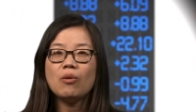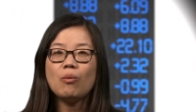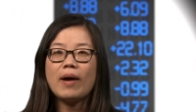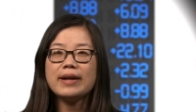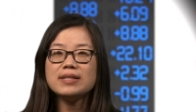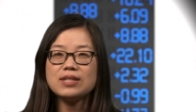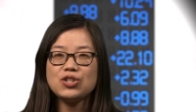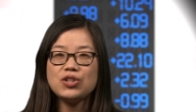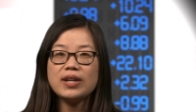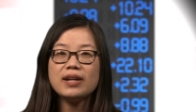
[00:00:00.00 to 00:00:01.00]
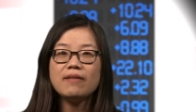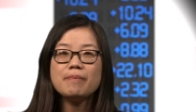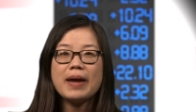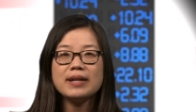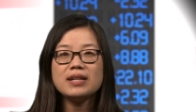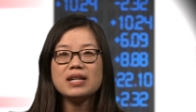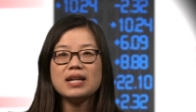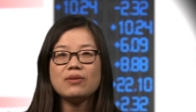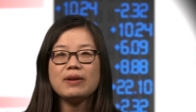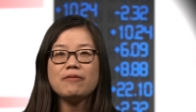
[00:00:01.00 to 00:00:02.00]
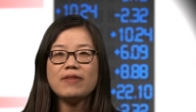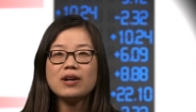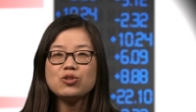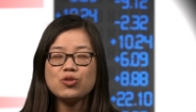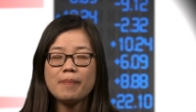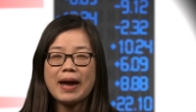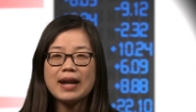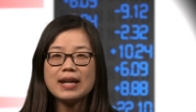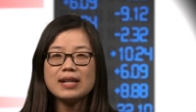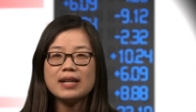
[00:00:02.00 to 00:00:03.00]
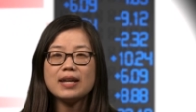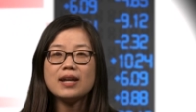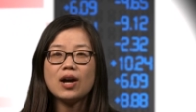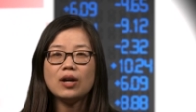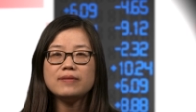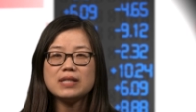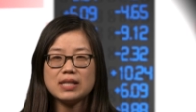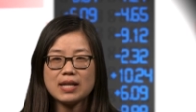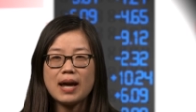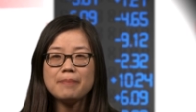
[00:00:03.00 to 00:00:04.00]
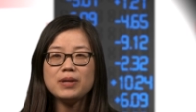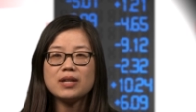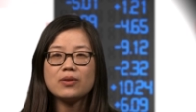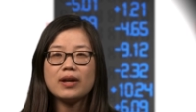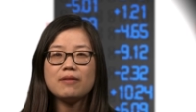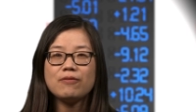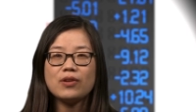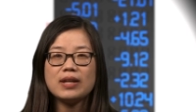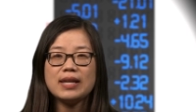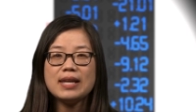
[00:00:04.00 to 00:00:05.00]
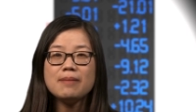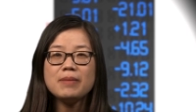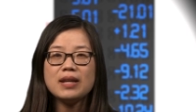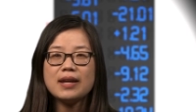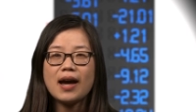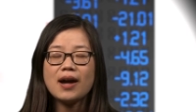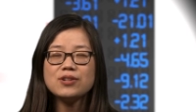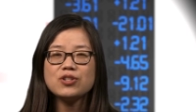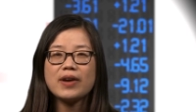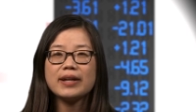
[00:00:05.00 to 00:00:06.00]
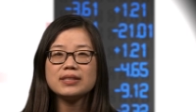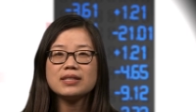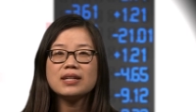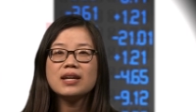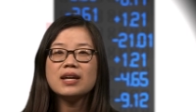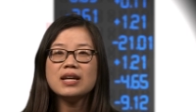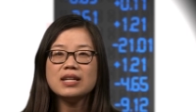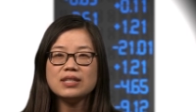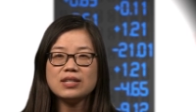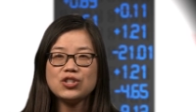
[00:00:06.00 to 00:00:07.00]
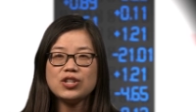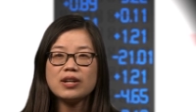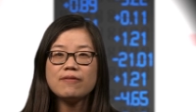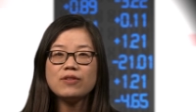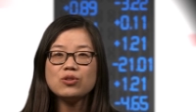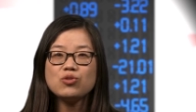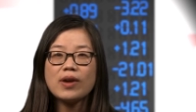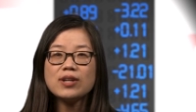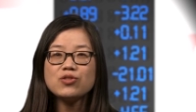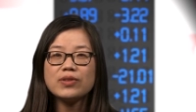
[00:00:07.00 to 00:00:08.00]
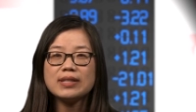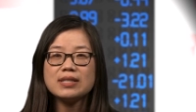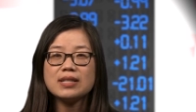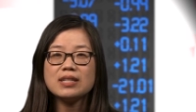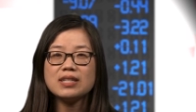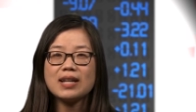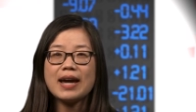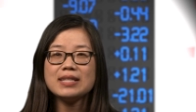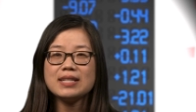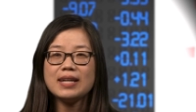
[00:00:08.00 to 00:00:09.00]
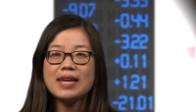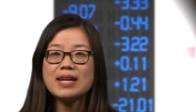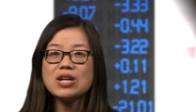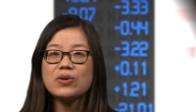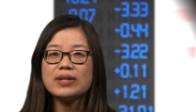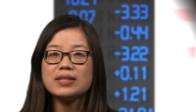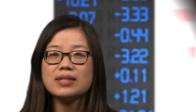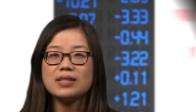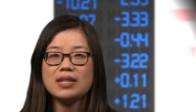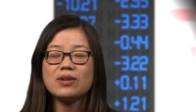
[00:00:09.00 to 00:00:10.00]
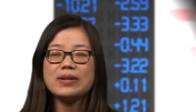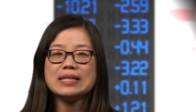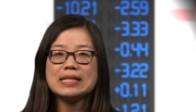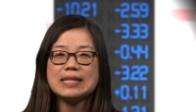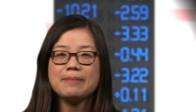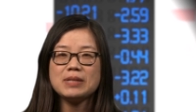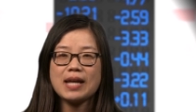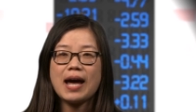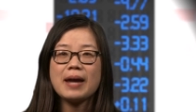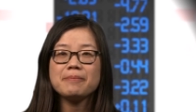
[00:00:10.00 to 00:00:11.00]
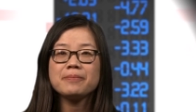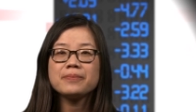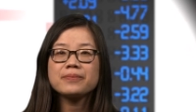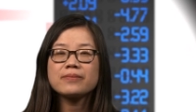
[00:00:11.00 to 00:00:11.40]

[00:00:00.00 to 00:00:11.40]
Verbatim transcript: While the share of bank clearing fell dramatically over the time period for the e-mini contract, the share for treasuries slightly increased during the same time